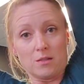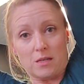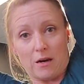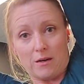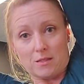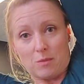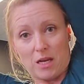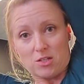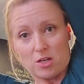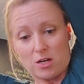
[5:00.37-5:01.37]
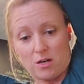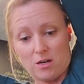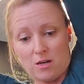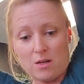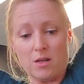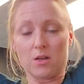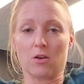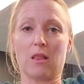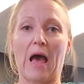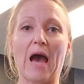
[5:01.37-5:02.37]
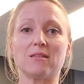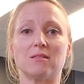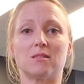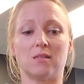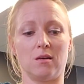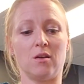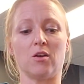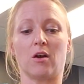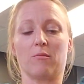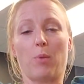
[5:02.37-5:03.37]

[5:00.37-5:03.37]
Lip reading: teres major your lats, your